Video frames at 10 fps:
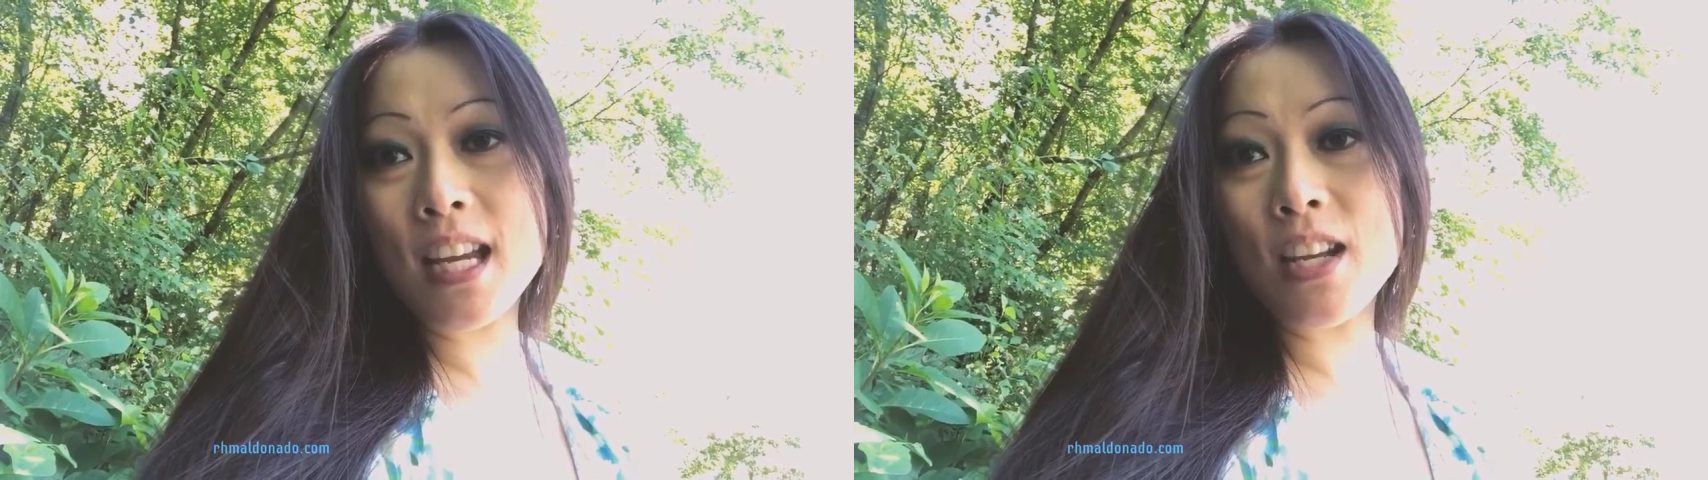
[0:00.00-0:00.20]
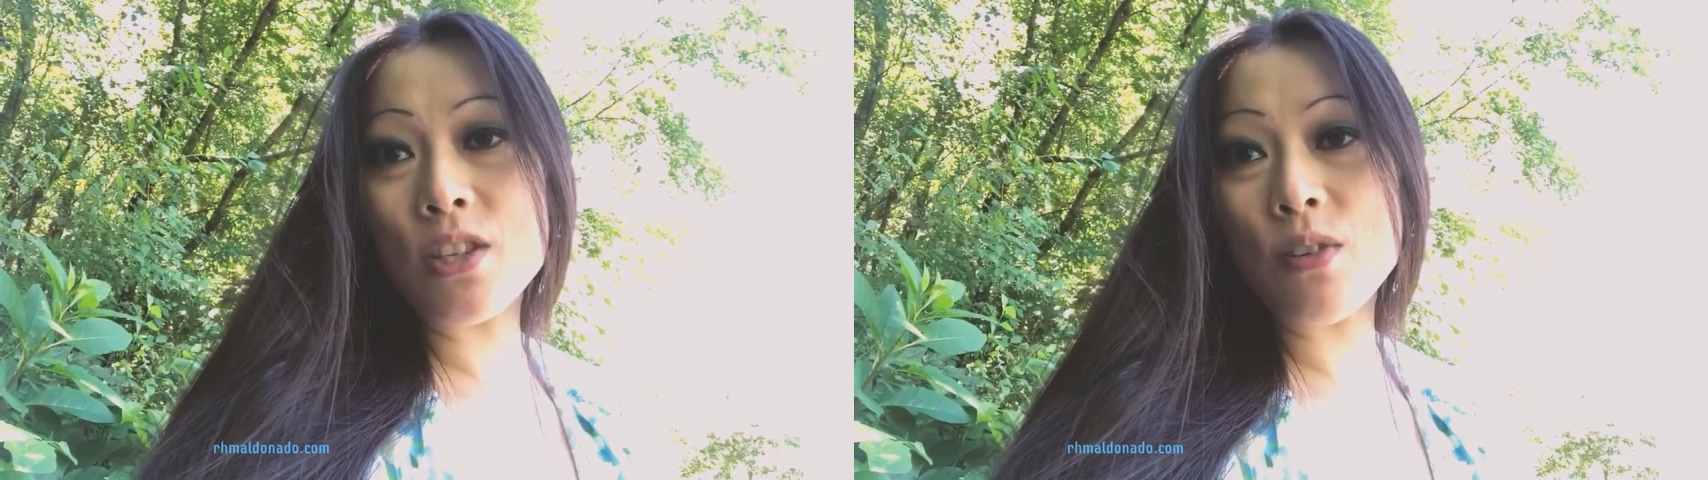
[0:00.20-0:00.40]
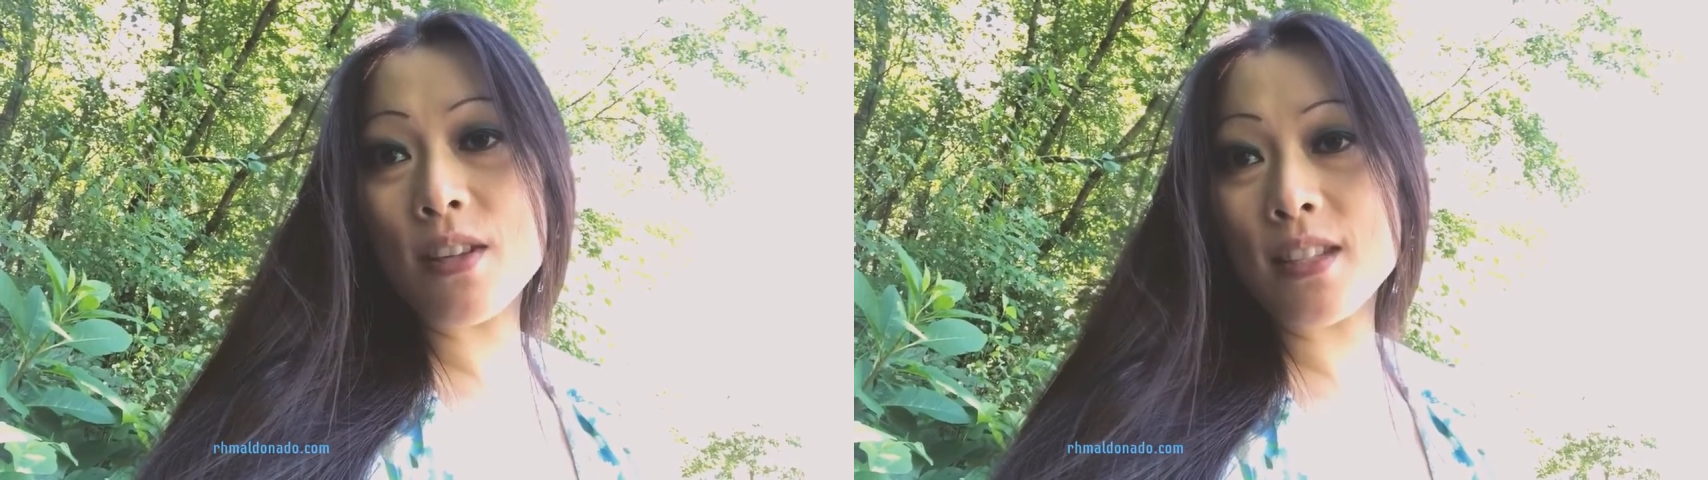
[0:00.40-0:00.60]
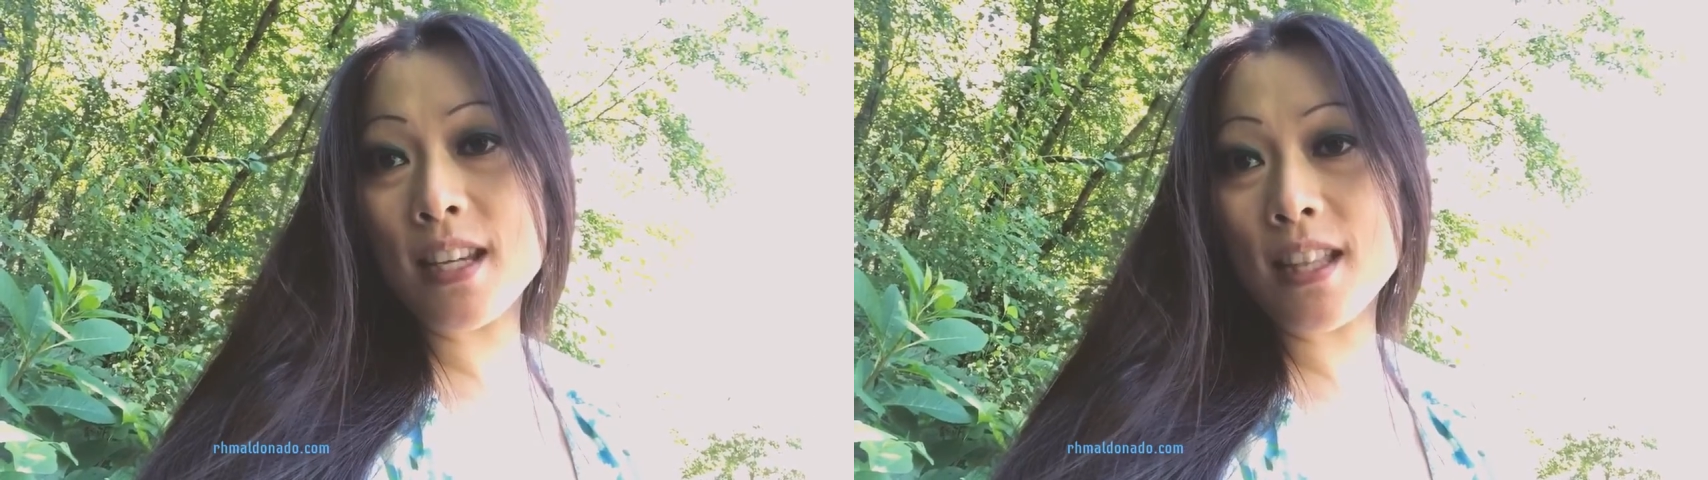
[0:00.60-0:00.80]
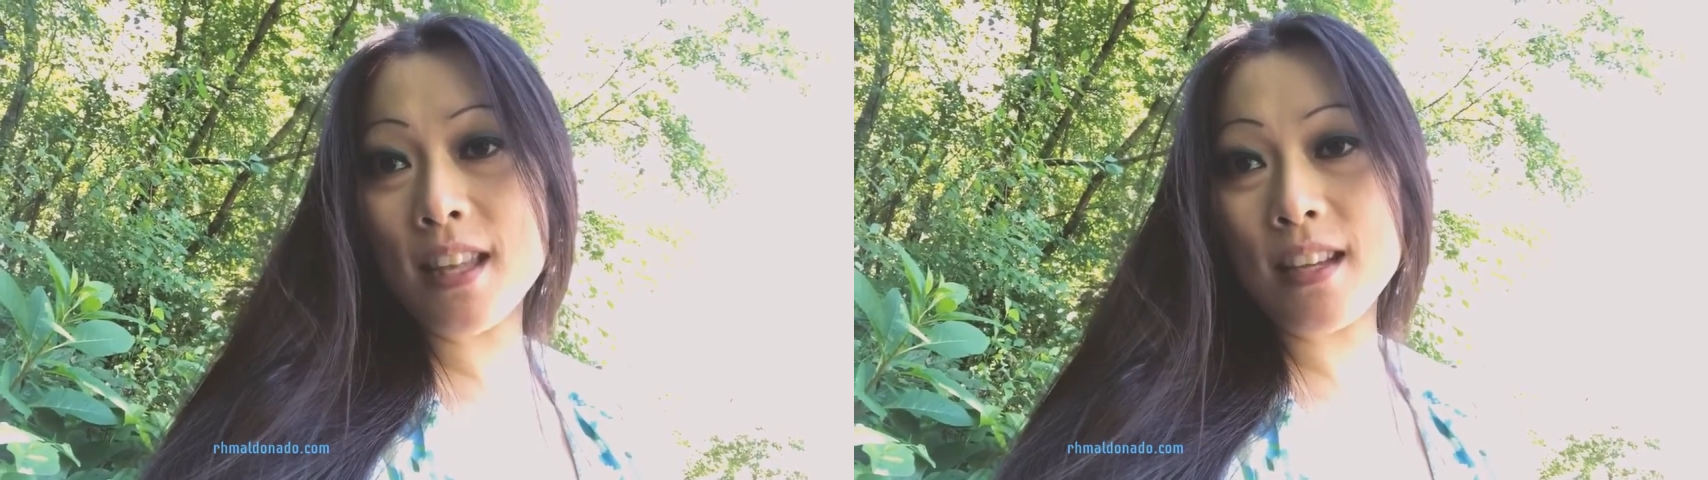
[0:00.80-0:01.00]

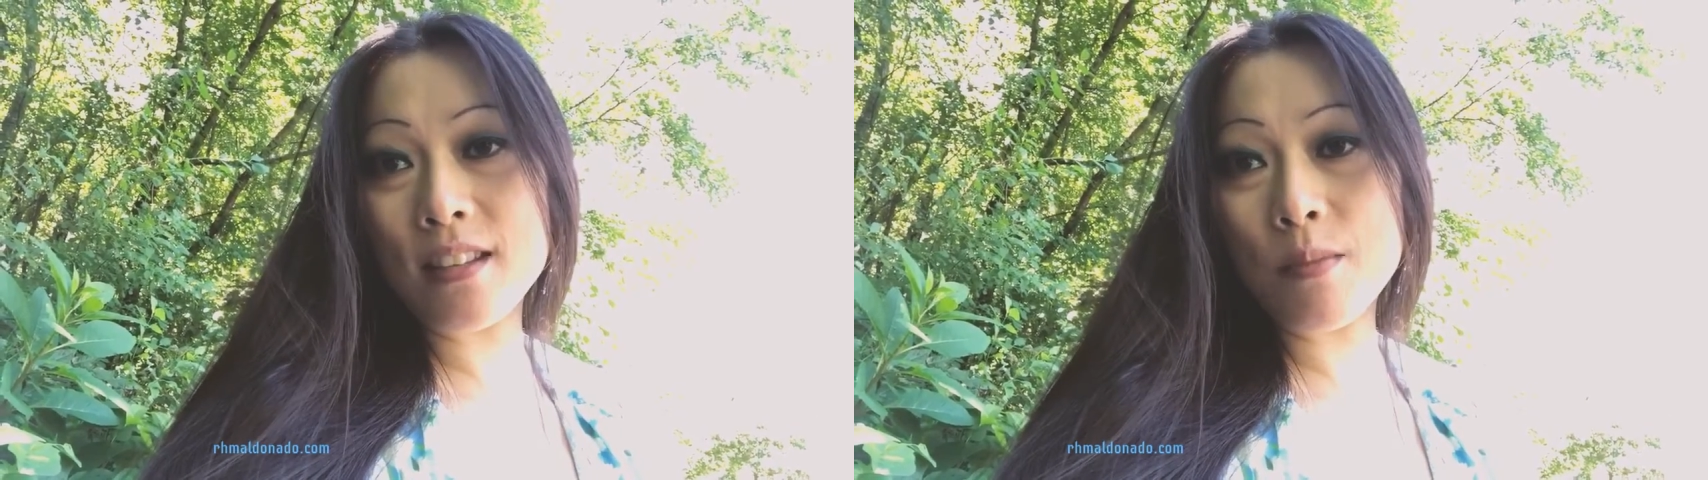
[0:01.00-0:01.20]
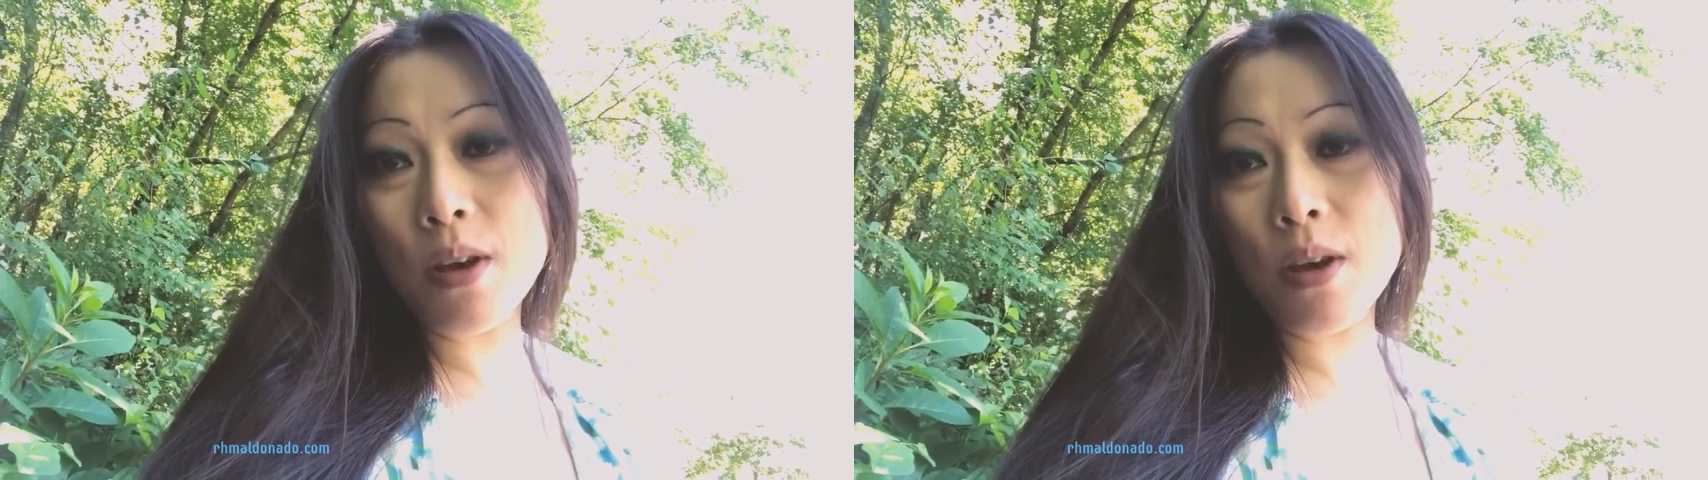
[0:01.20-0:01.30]
interesting things